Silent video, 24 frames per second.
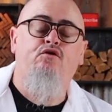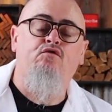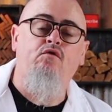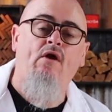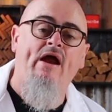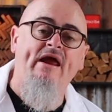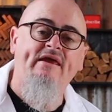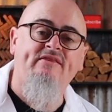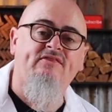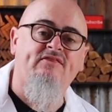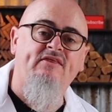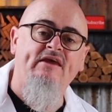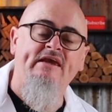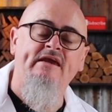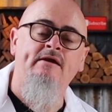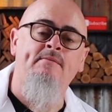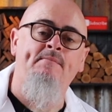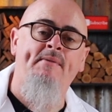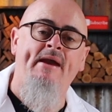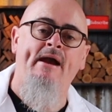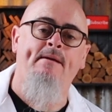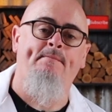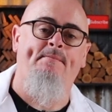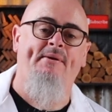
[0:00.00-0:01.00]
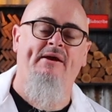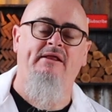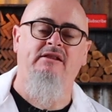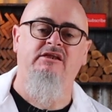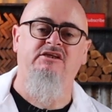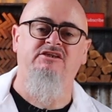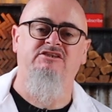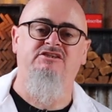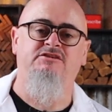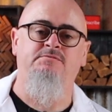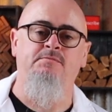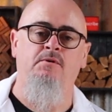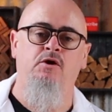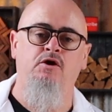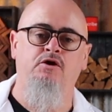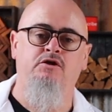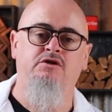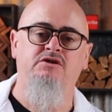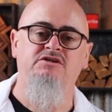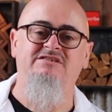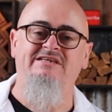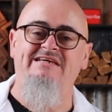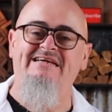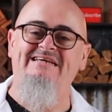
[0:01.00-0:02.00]
great thing about pellet
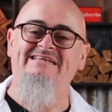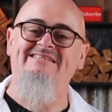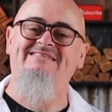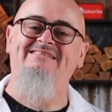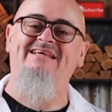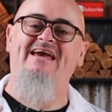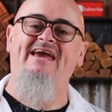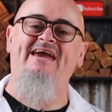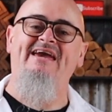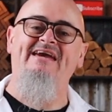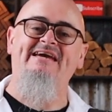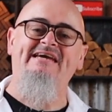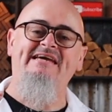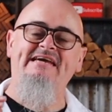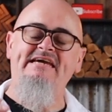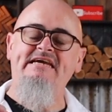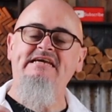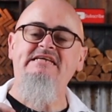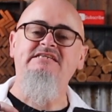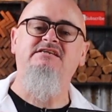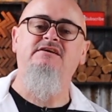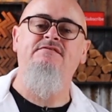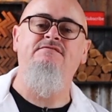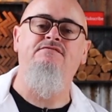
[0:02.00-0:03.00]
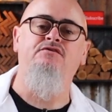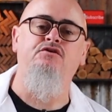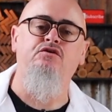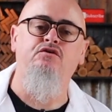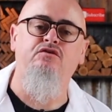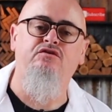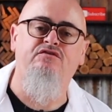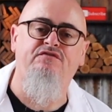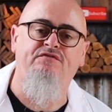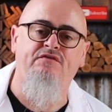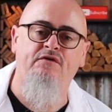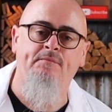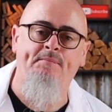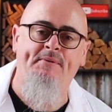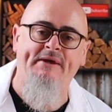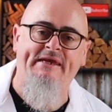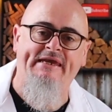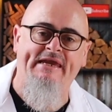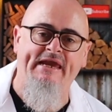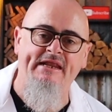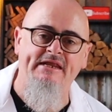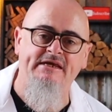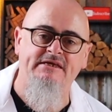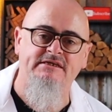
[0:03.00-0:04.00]
smokers is their ease of use for
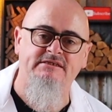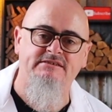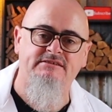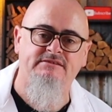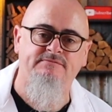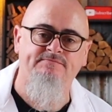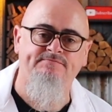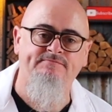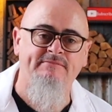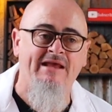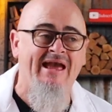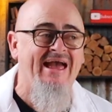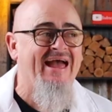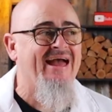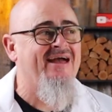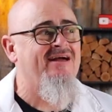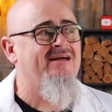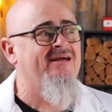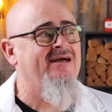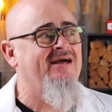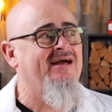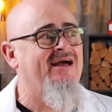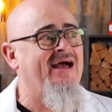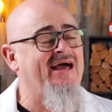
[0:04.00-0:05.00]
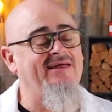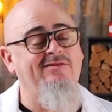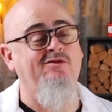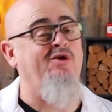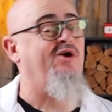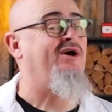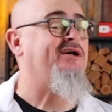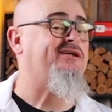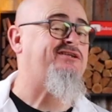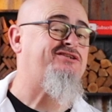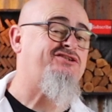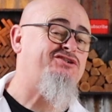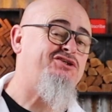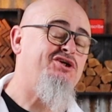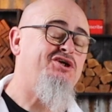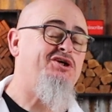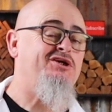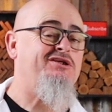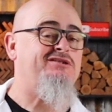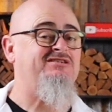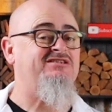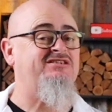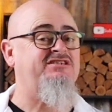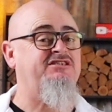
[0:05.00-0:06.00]
beginners. Unlike
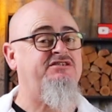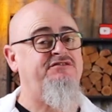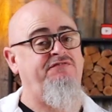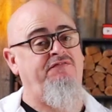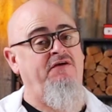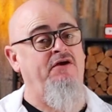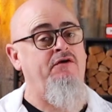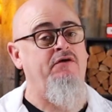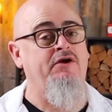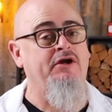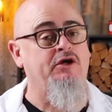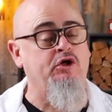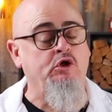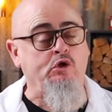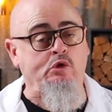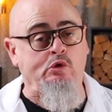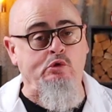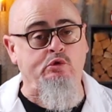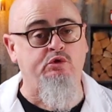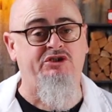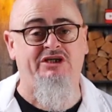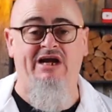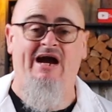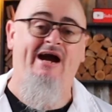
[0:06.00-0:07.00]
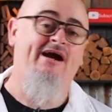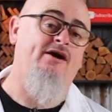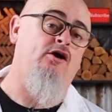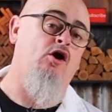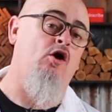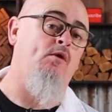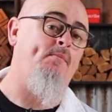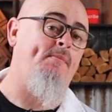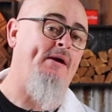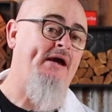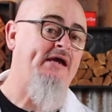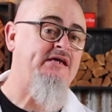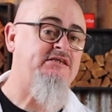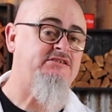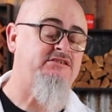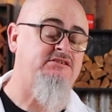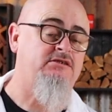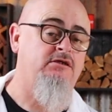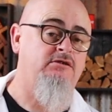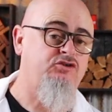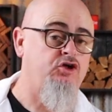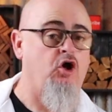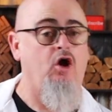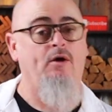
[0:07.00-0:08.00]
certain spherical charcoal-based
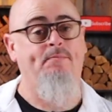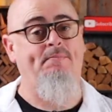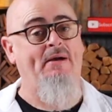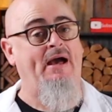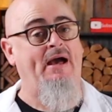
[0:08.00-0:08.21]
type